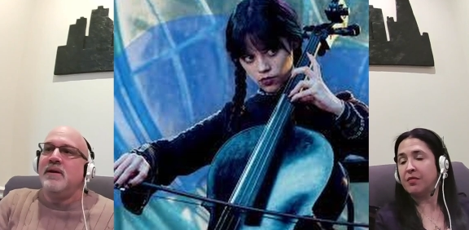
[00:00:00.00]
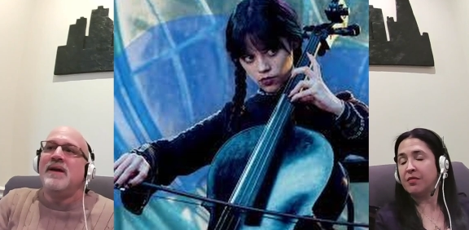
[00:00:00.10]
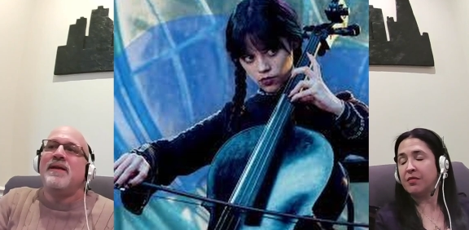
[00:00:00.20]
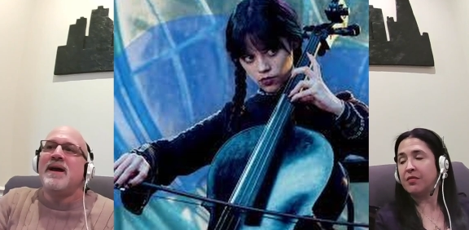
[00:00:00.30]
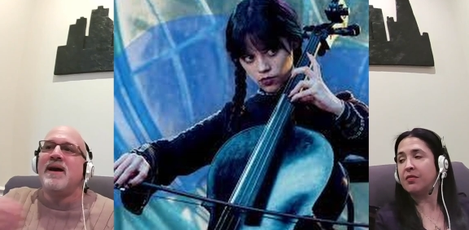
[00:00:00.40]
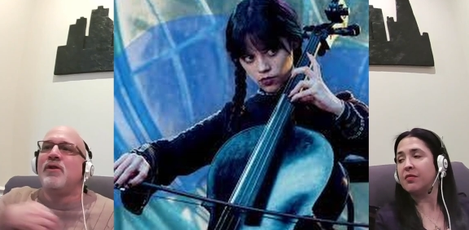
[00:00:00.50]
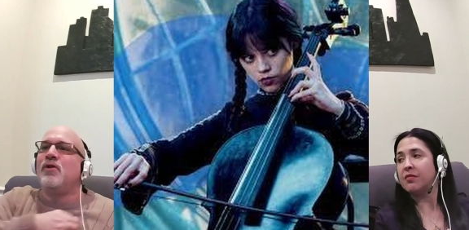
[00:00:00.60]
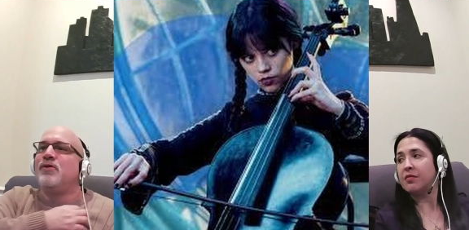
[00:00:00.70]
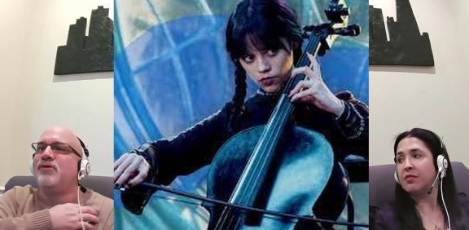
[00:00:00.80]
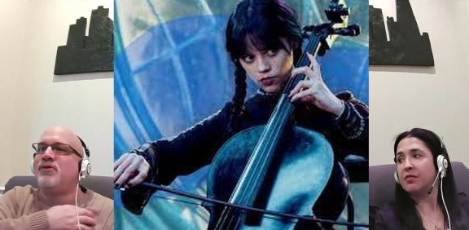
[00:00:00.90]
Speaker 1: Yeah, that kind
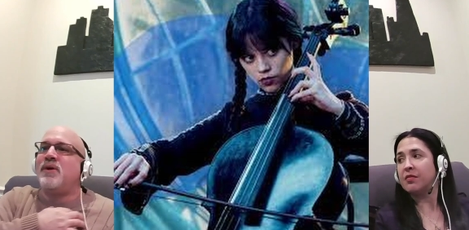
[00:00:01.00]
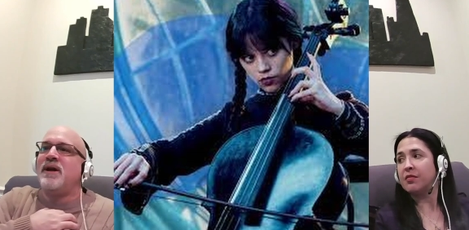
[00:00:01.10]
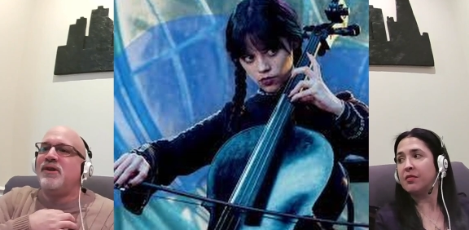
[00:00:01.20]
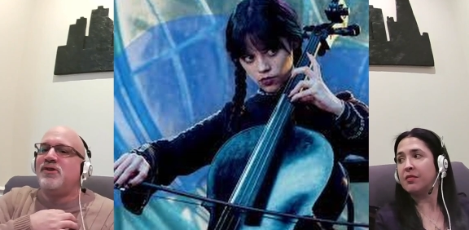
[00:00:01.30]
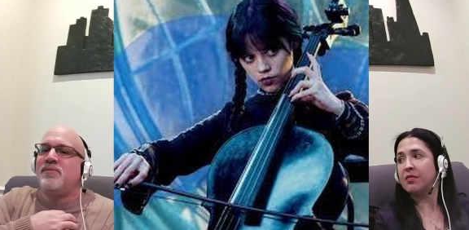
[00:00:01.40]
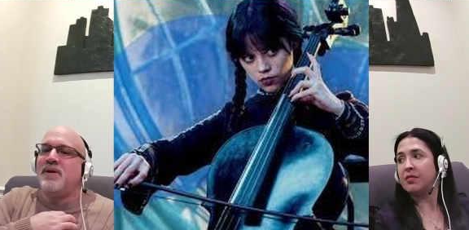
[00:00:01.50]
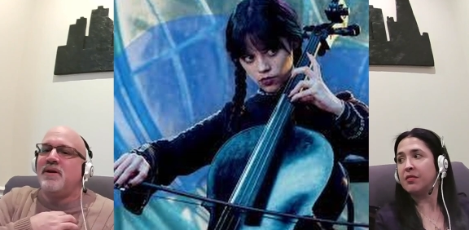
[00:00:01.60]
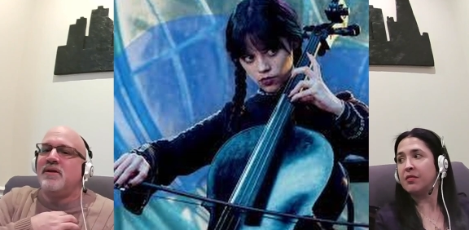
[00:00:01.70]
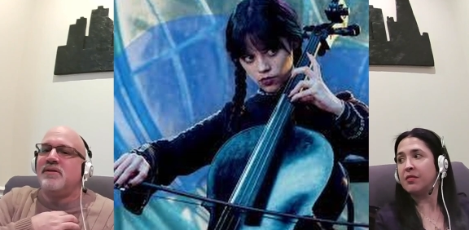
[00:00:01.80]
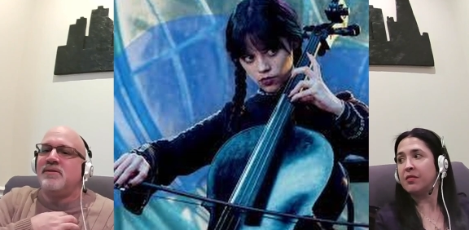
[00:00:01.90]
of looked strange
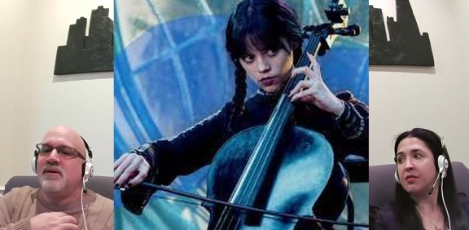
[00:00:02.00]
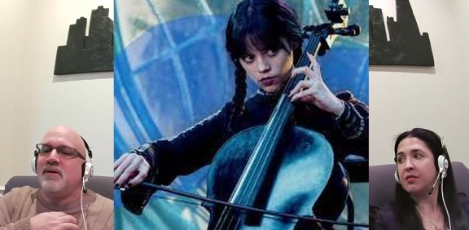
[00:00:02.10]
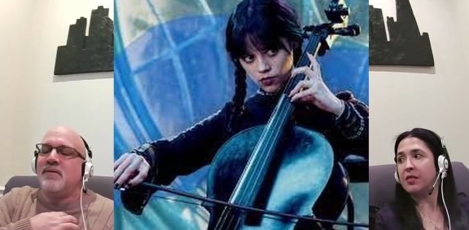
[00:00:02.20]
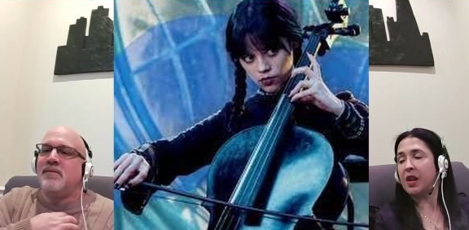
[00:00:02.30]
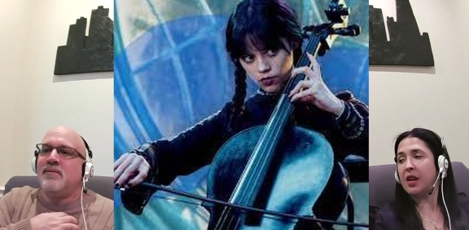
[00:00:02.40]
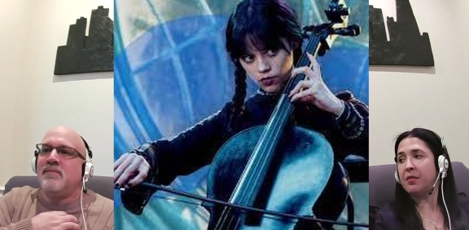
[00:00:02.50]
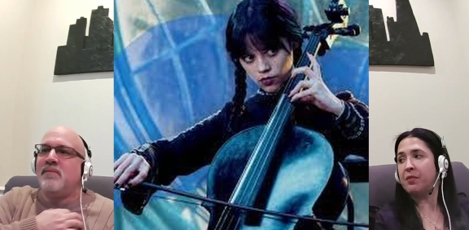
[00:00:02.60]
because um, yeah.